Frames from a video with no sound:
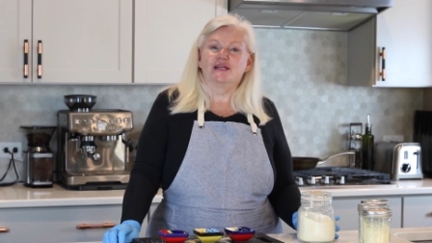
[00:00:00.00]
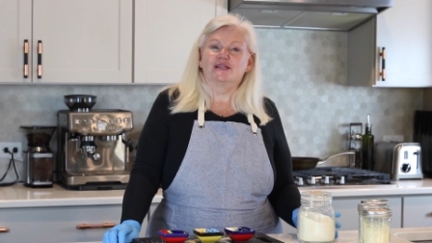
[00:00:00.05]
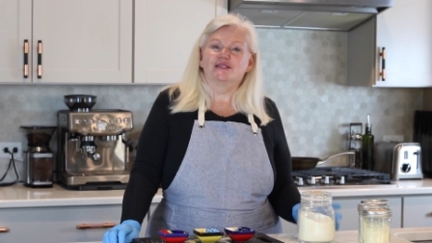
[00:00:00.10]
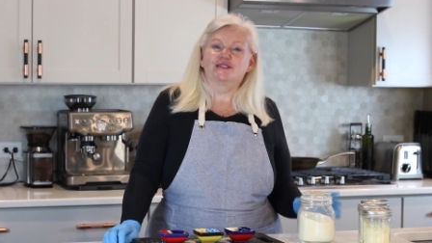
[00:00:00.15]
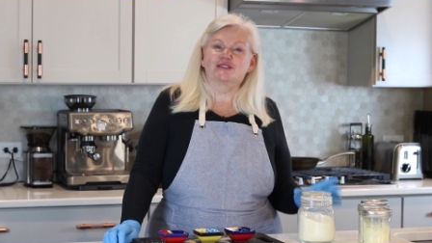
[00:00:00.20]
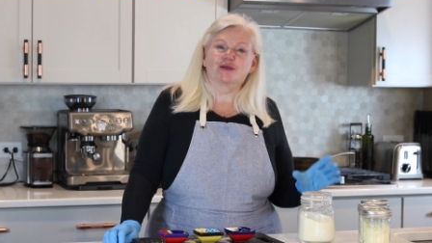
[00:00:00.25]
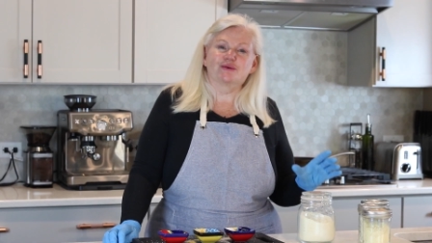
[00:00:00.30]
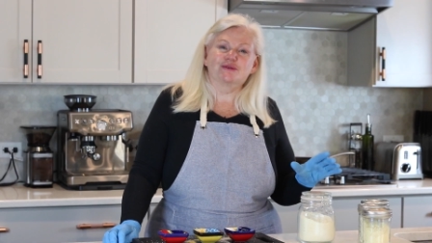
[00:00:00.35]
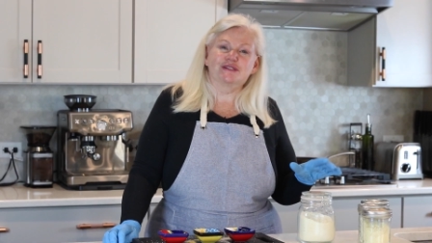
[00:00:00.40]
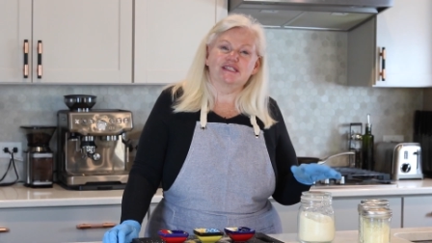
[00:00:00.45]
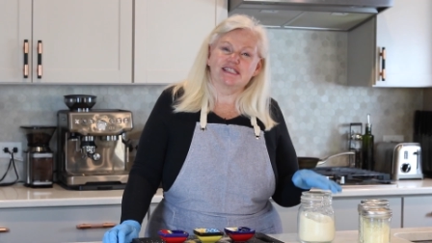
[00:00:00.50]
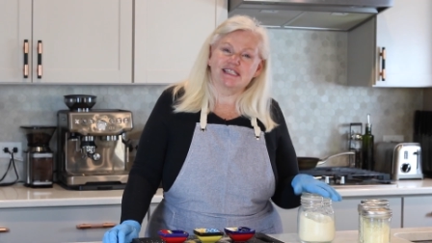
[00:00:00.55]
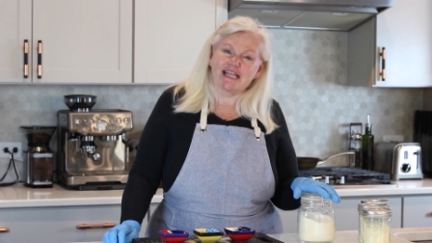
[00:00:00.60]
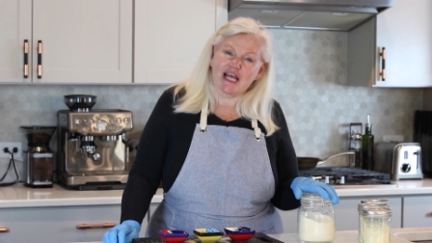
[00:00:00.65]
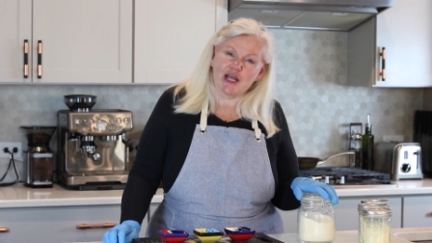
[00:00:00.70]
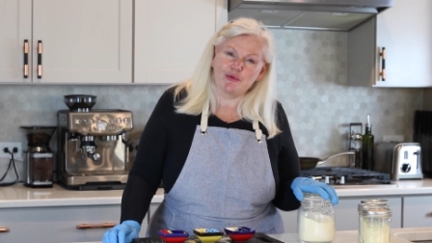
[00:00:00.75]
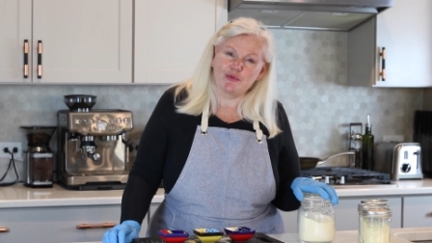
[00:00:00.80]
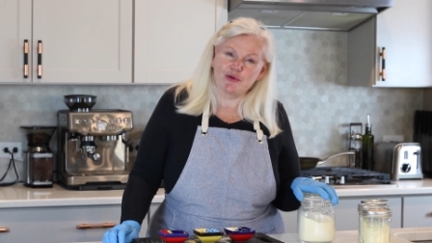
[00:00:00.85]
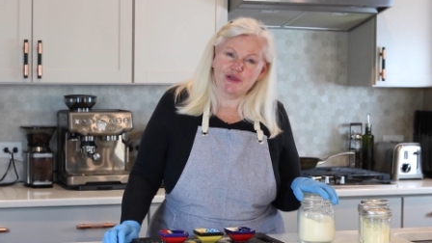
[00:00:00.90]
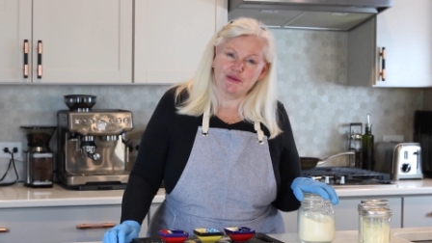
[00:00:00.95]
So
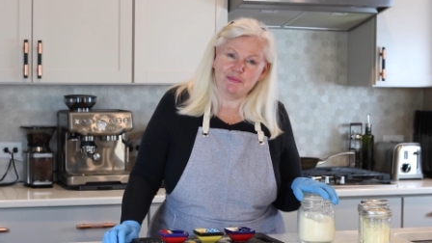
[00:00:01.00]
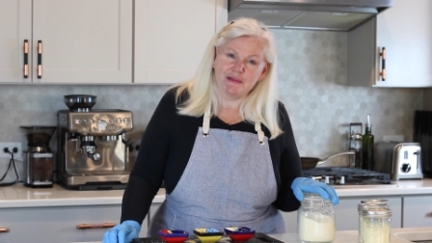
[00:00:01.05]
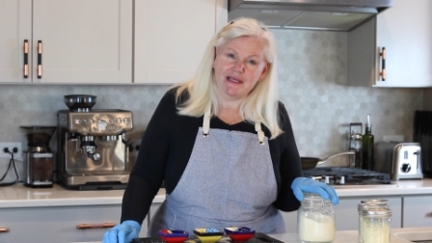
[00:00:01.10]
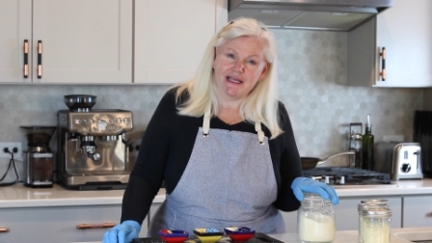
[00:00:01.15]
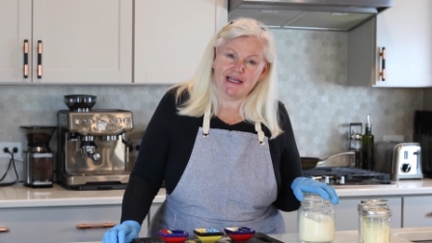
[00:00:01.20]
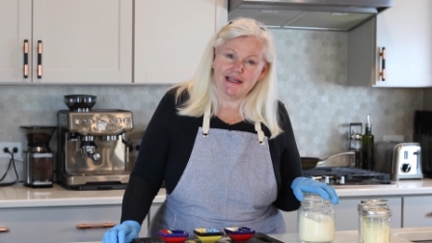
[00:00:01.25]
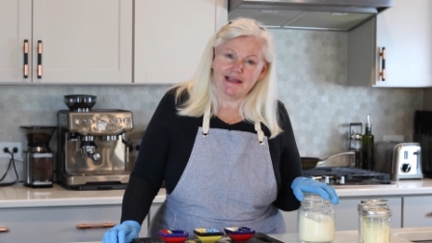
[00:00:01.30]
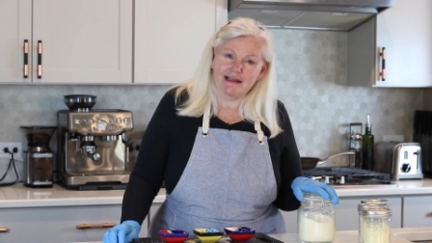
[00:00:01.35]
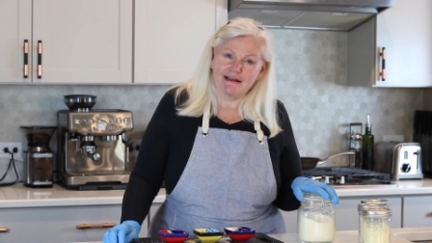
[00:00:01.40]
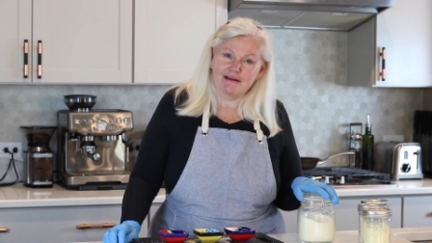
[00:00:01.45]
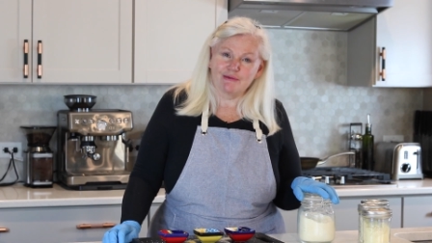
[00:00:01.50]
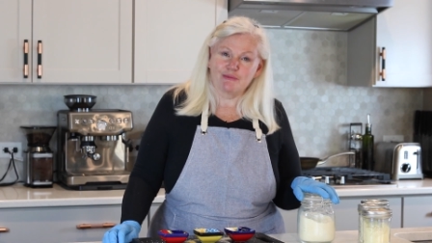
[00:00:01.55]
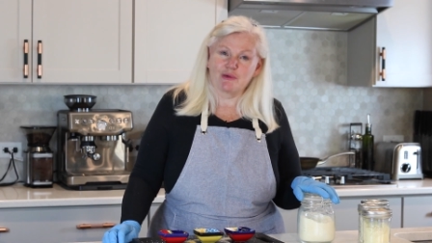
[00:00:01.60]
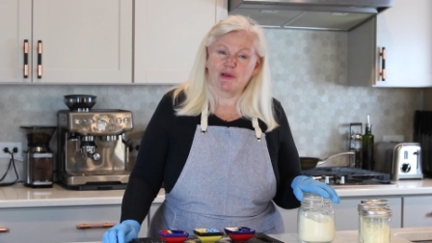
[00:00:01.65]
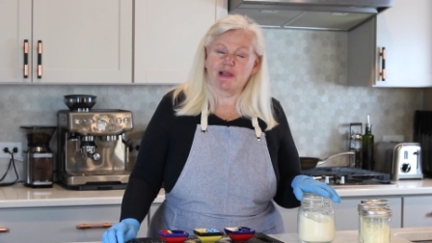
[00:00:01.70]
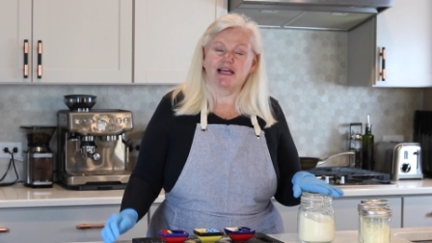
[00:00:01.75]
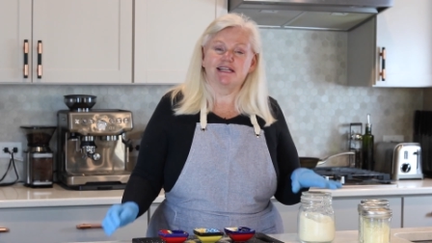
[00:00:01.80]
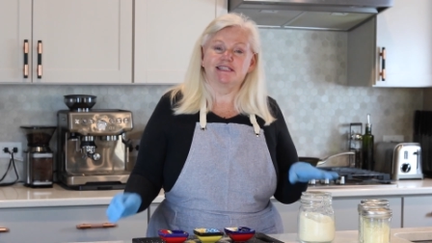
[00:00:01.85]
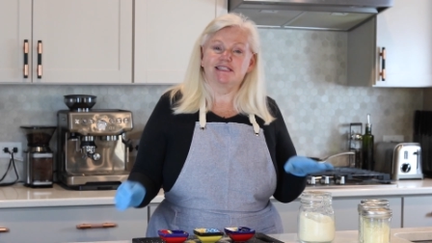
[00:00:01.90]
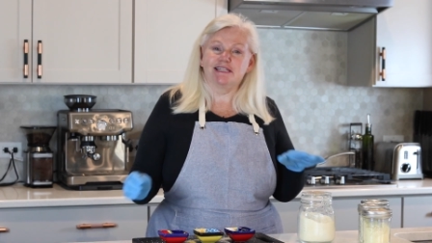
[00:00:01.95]
stay with me while
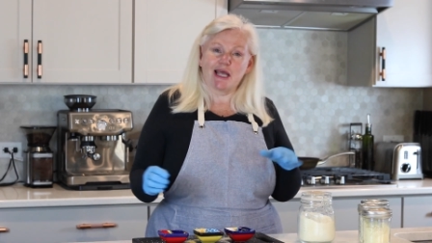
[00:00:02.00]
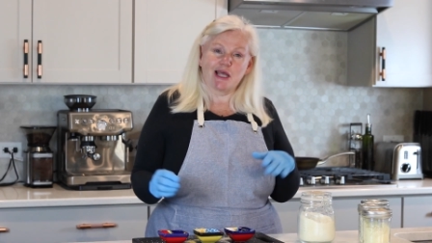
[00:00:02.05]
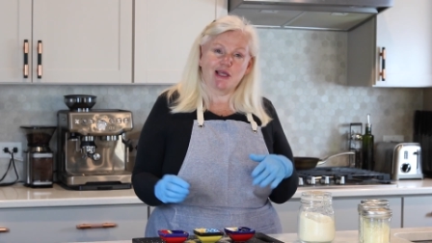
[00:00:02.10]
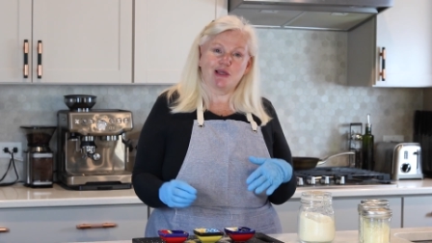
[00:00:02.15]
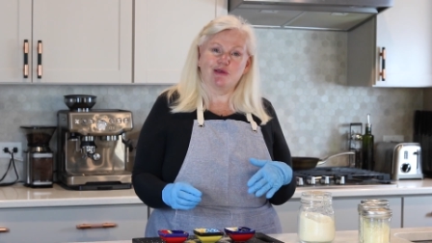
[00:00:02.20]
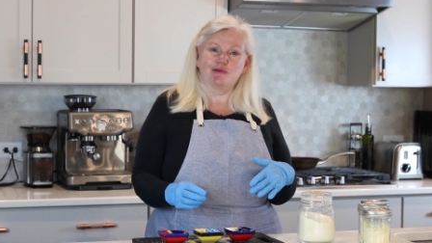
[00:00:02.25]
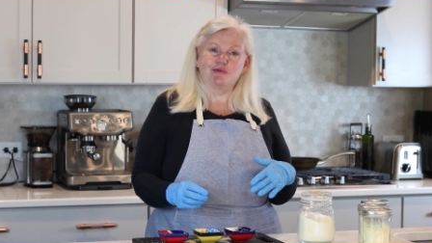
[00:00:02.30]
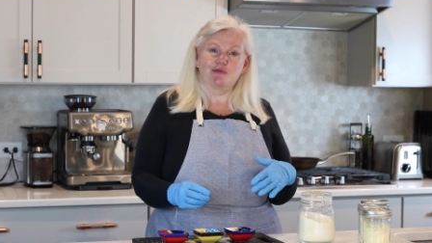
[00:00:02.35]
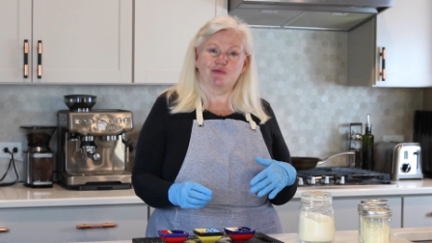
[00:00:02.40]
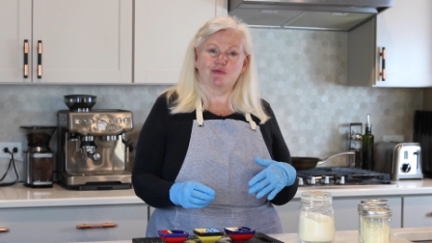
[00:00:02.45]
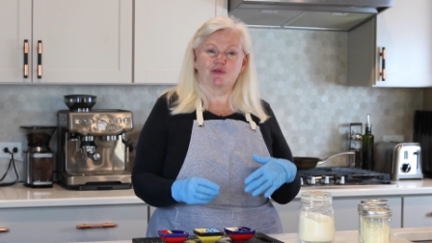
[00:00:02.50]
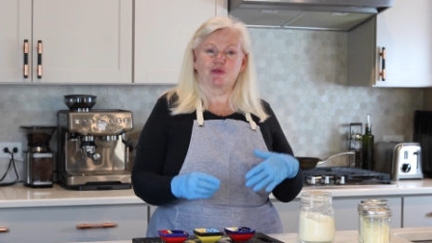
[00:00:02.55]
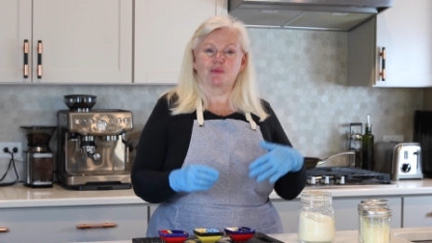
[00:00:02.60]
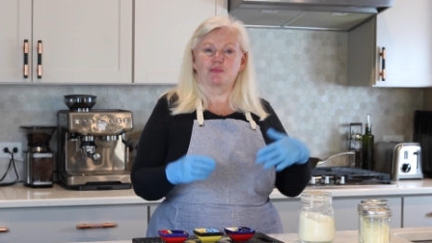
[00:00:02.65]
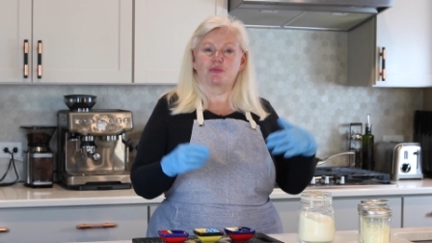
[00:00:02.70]
I take you through the